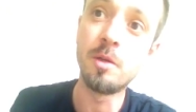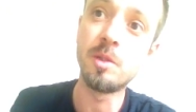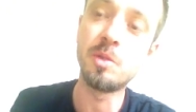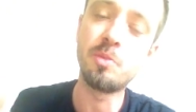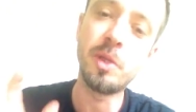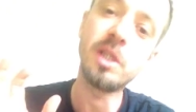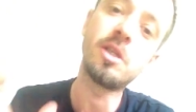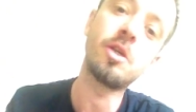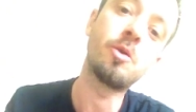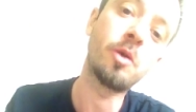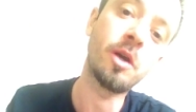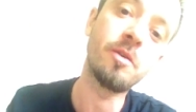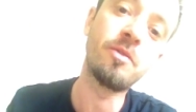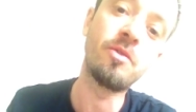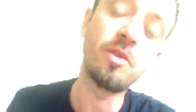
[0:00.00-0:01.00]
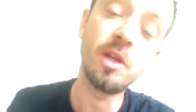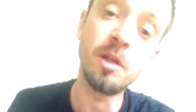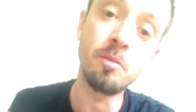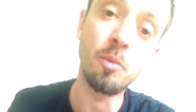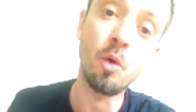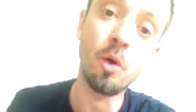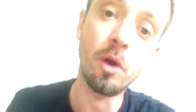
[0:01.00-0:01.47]
It's better you have three
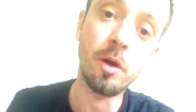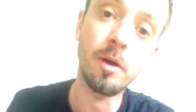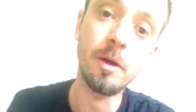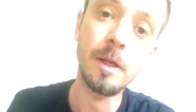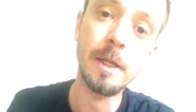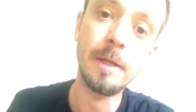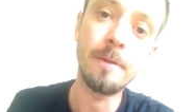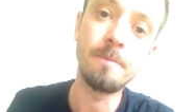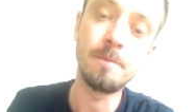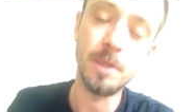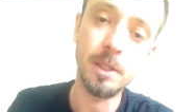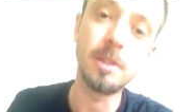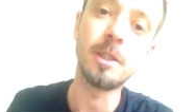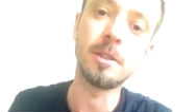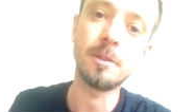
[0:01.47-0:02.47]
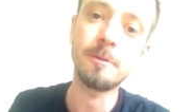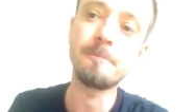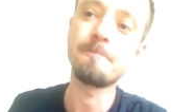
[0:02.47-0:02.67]
and more like that.